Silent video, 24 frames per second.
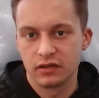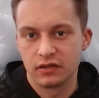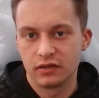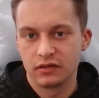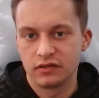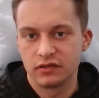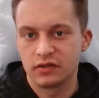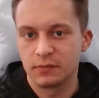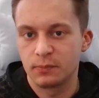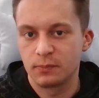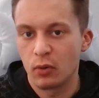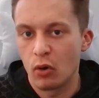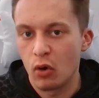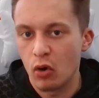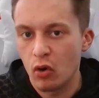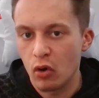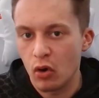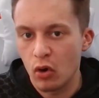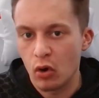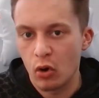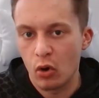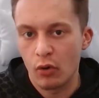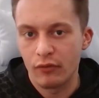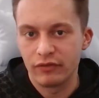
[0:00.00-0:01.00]
support
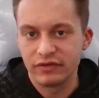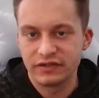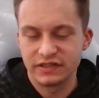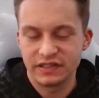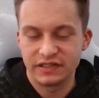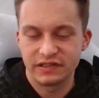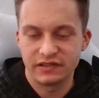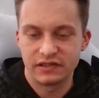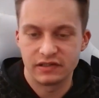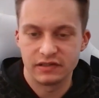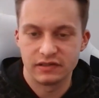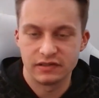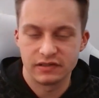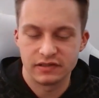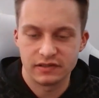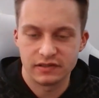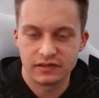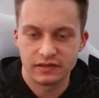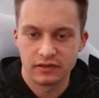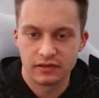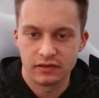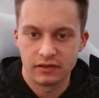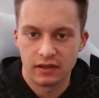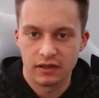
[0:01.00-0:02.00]
or resistance,
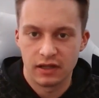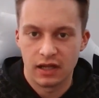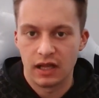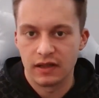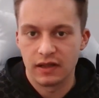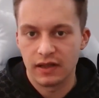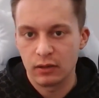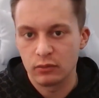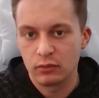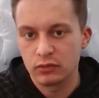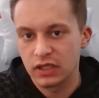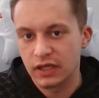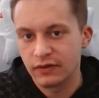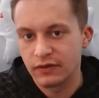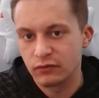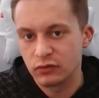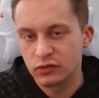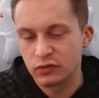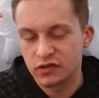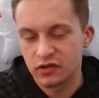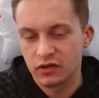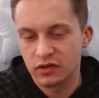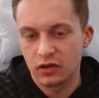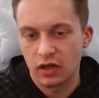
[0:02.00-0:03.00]
and that would give
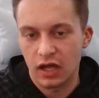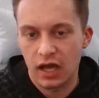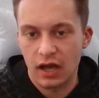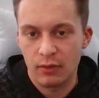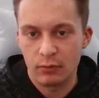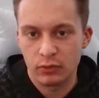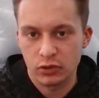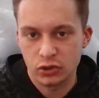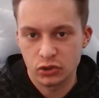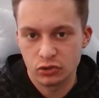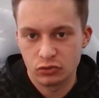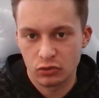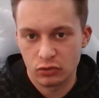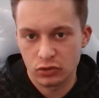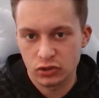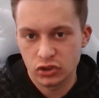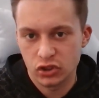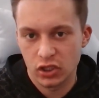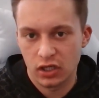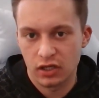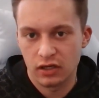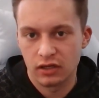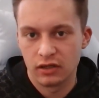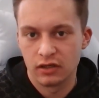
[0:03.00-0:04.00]
us our
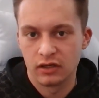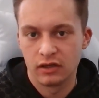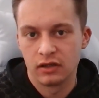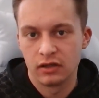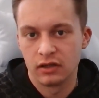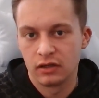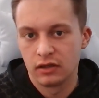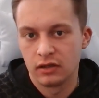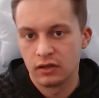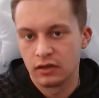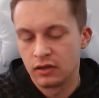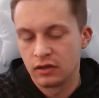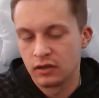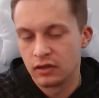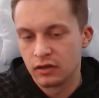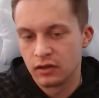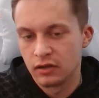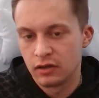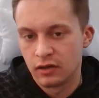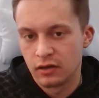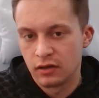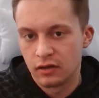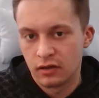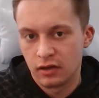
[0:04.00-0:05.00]
structure.
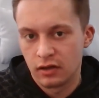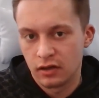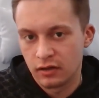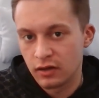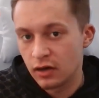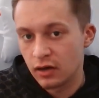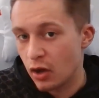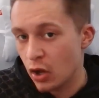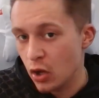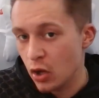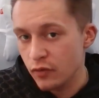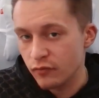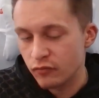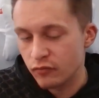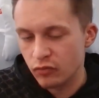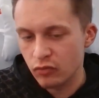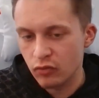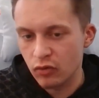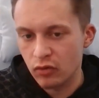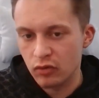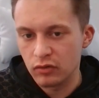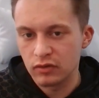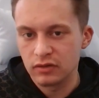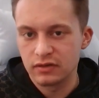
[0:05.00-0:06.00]
Now,
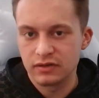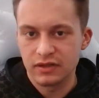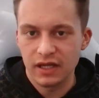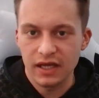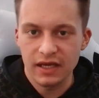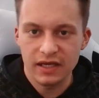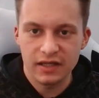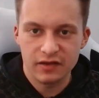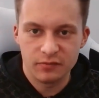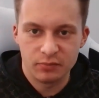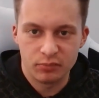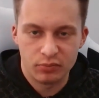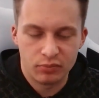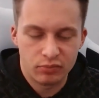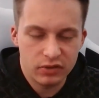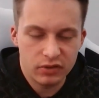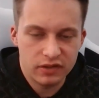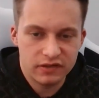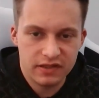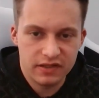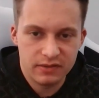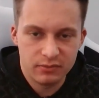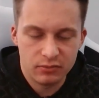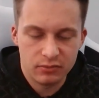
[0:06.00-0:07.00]
overall, that is
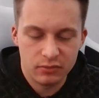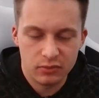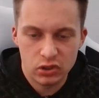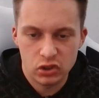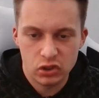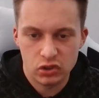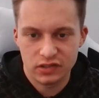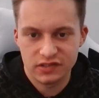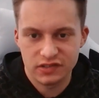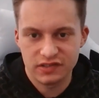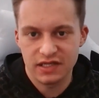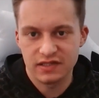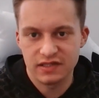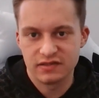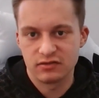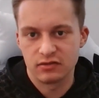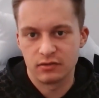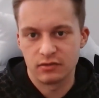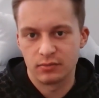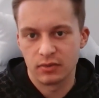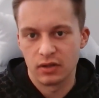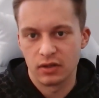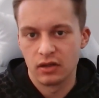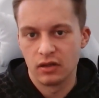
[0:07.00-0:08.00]
pretty much a
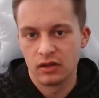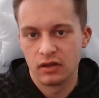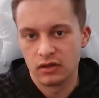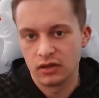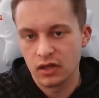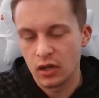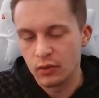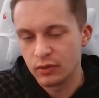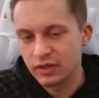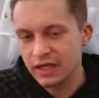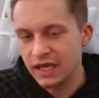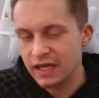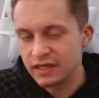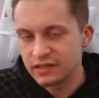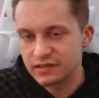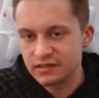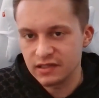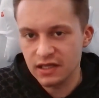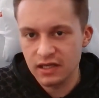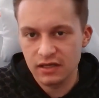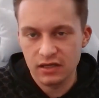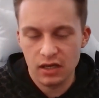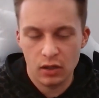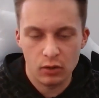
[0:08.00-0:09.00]
setup. No
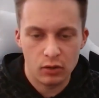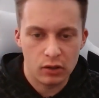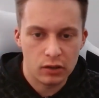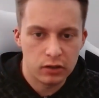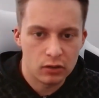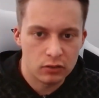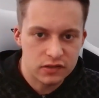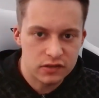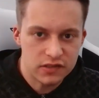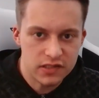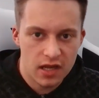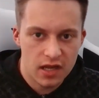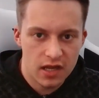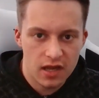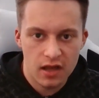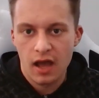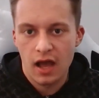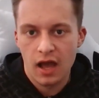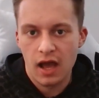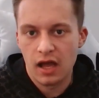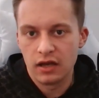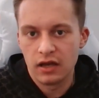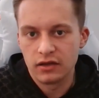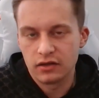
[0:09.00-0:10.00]
guessing, no clutter,
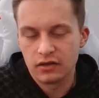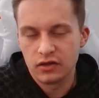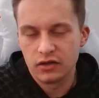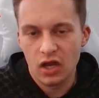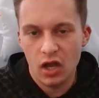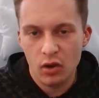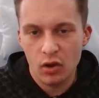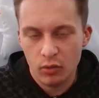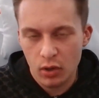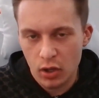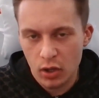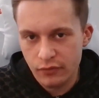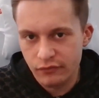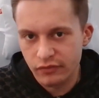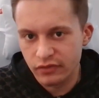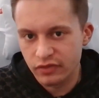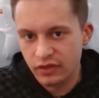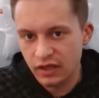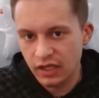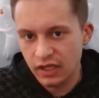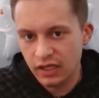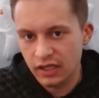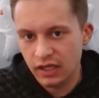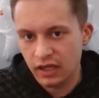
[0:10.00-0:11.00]
and no
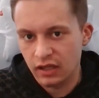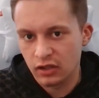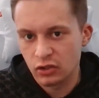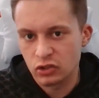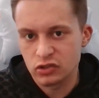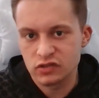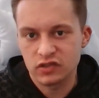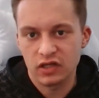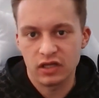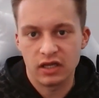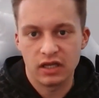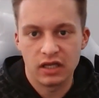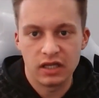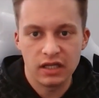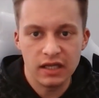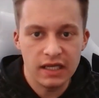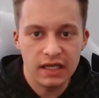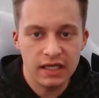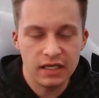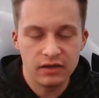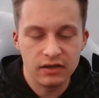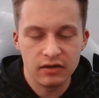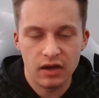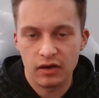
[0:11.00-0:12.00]
overthinking. Just a
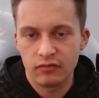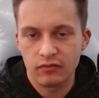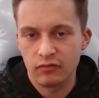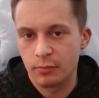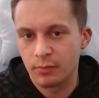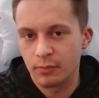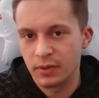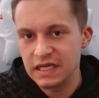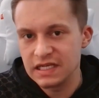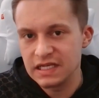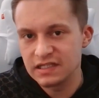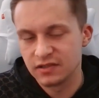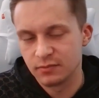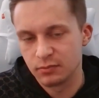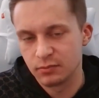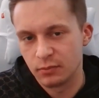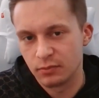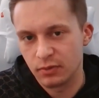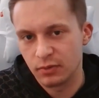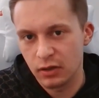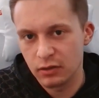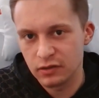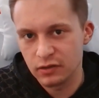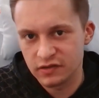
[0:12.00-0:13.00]
clean and repeatable
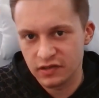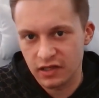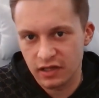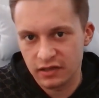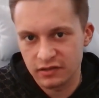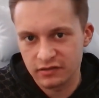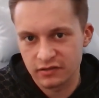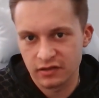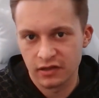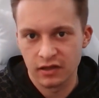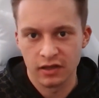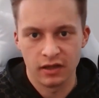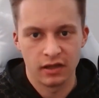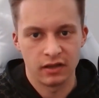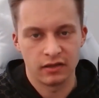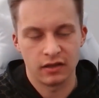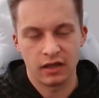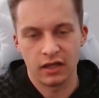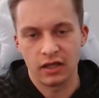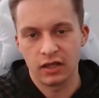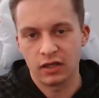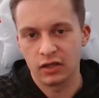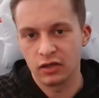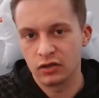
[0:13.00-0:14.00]
process that
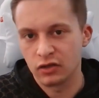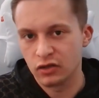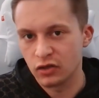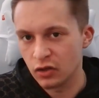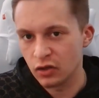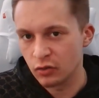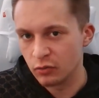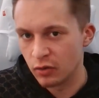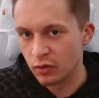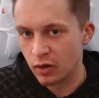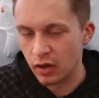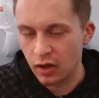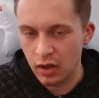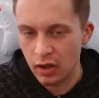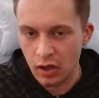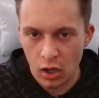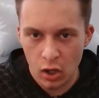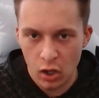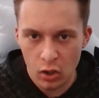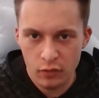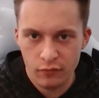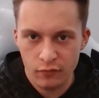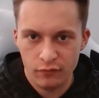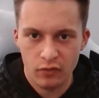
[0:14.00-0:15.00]
you can do
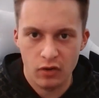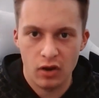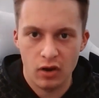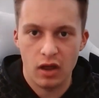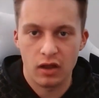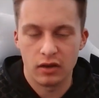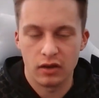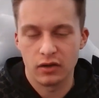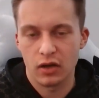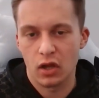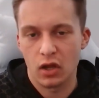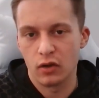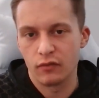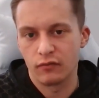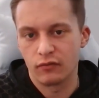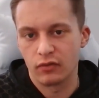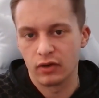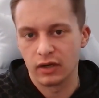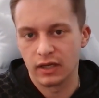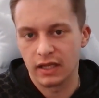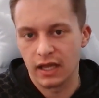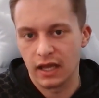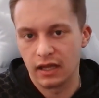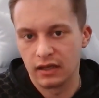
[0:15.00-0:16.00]
over and over
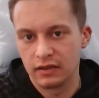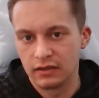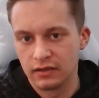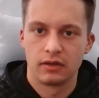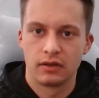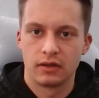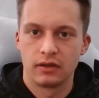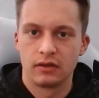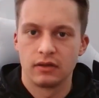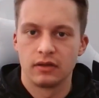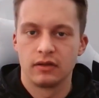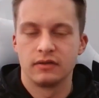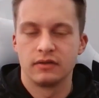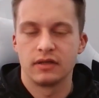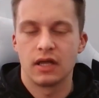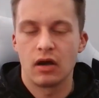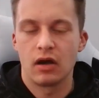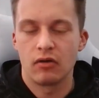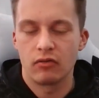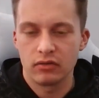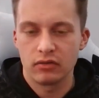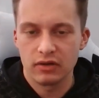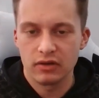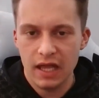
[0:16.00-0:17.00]
again.
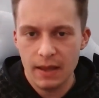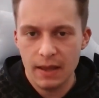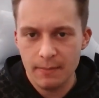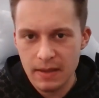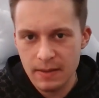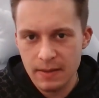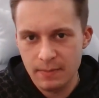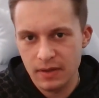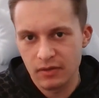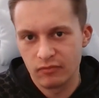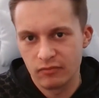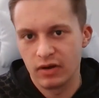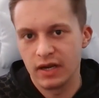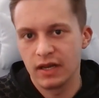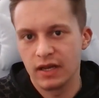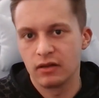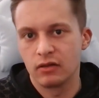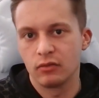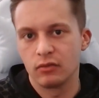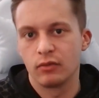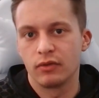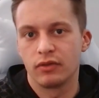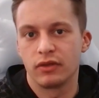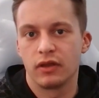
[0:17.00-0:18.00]
Now, let me be real
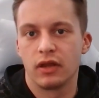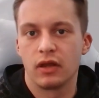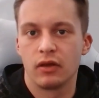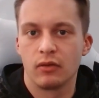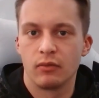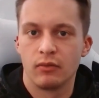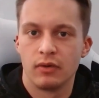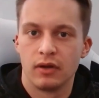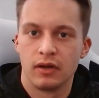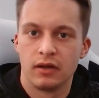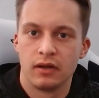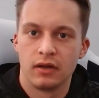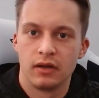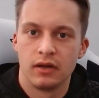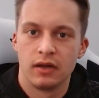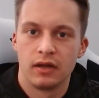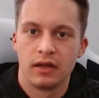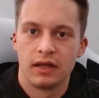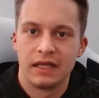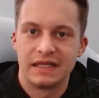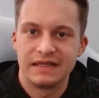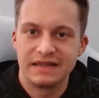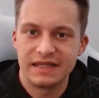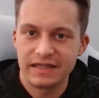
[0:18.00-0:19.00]
with you.
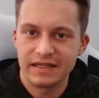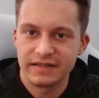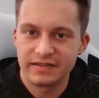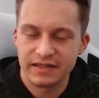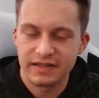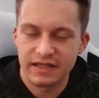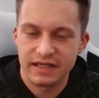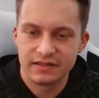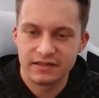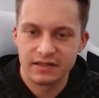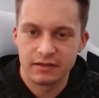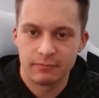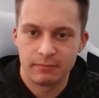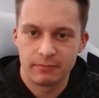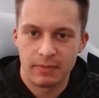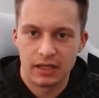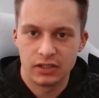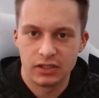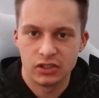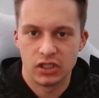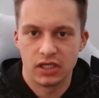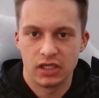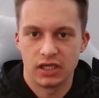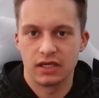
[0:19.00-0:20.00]
This isn't
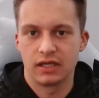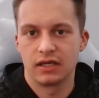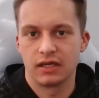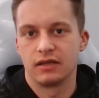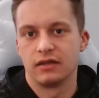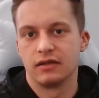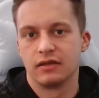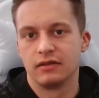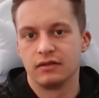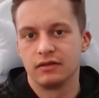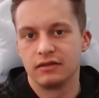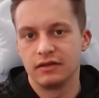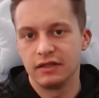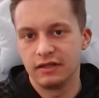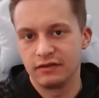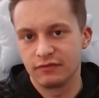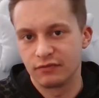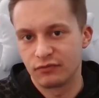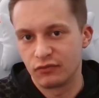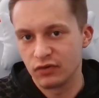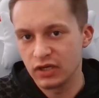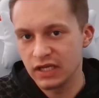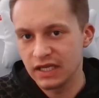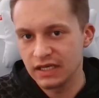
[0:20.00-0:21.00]
magic. These
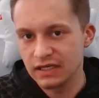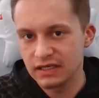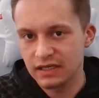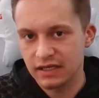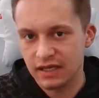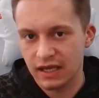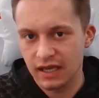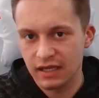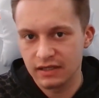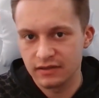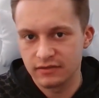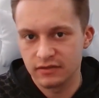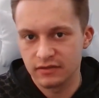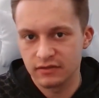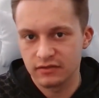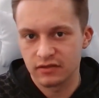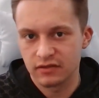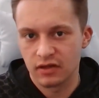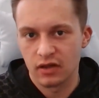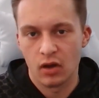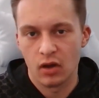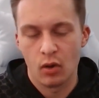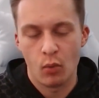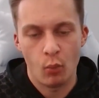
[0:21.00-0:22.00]
free indicators
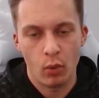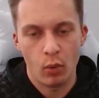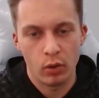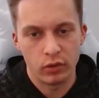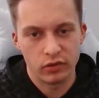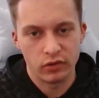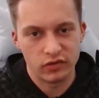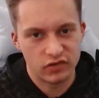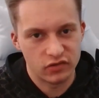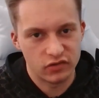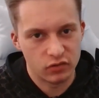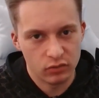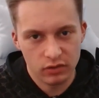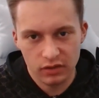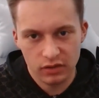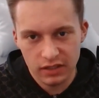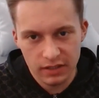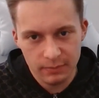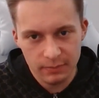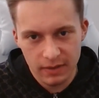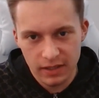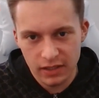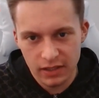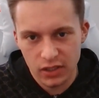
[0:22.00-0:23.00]
won't suddenly
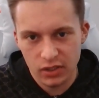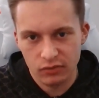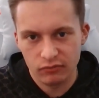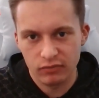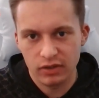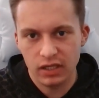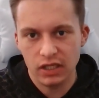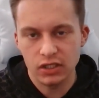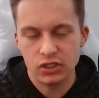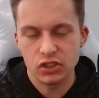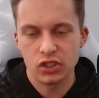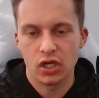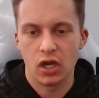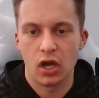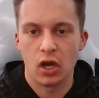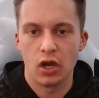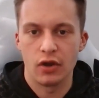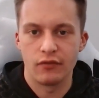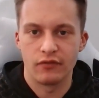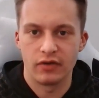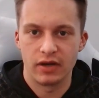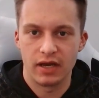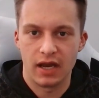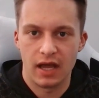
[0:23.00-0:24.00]
make you rich
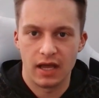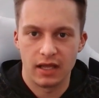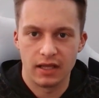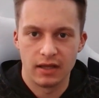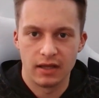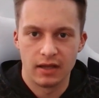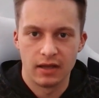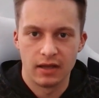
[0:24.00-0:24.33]
overnight.